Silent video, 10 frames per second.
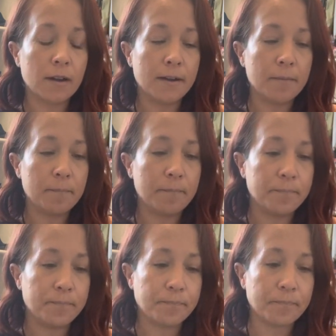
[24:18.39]

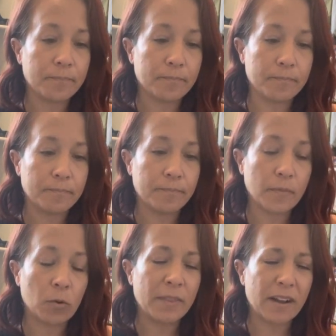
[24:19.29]

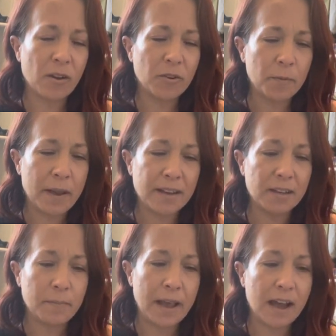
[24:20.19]
that
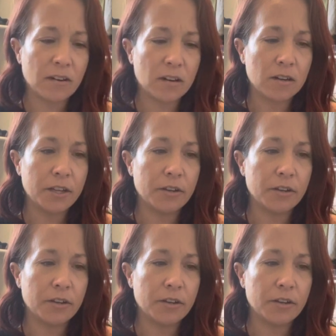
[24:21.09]
codependent pattern.